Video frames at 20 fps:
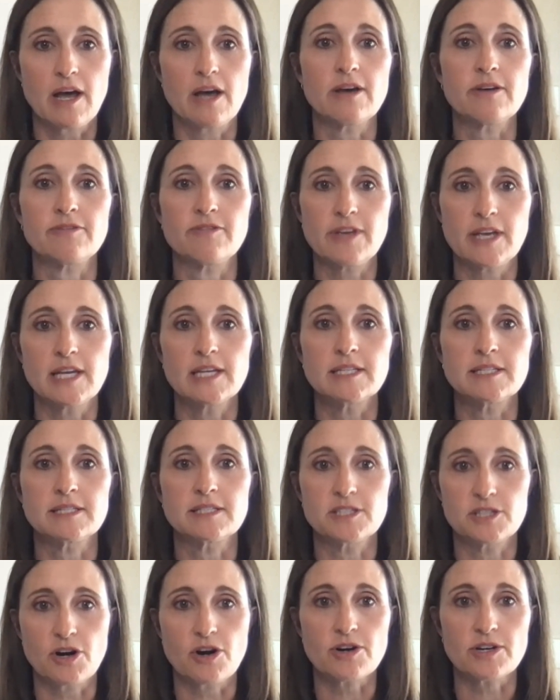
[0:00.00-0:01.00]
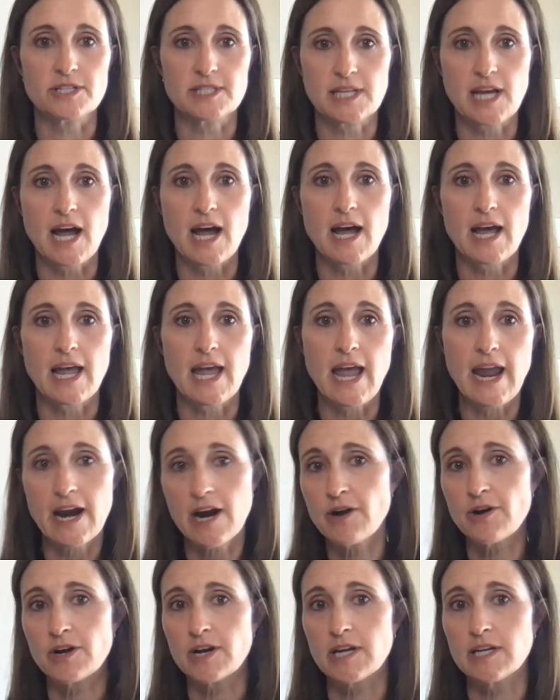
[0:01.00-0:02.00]
of its dark sky
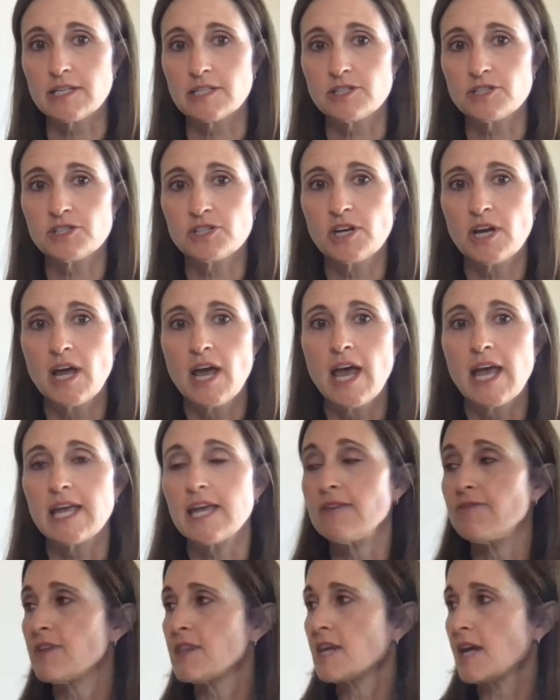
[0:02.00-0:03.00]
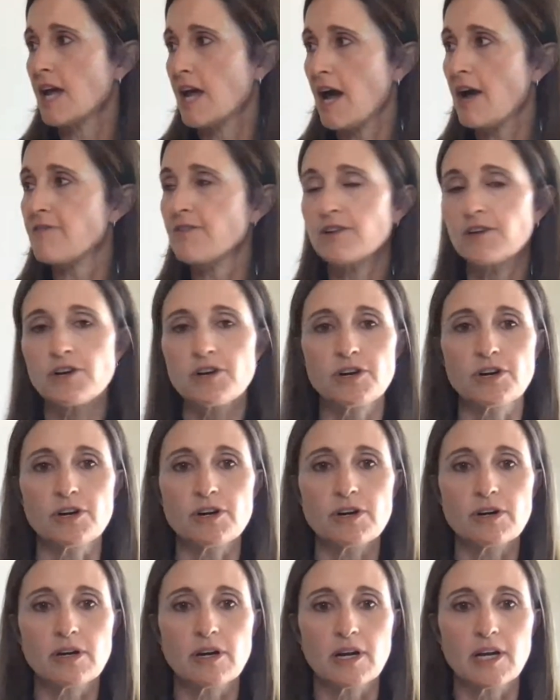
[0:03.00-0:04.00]
heritage. Even the
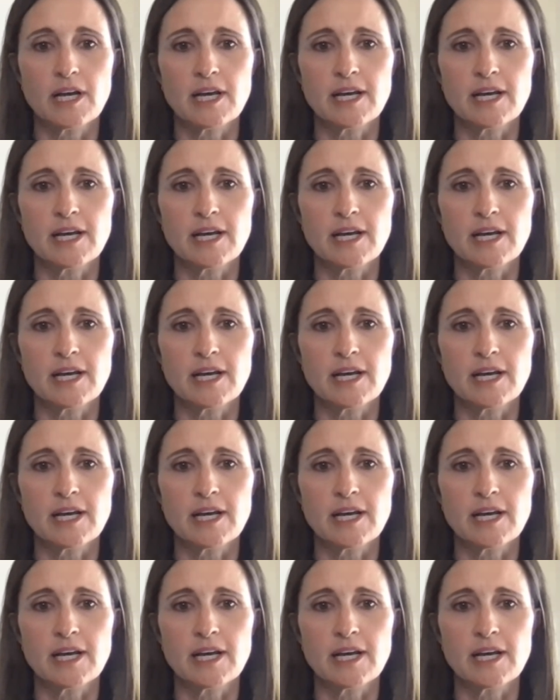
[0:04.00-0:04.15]
governor.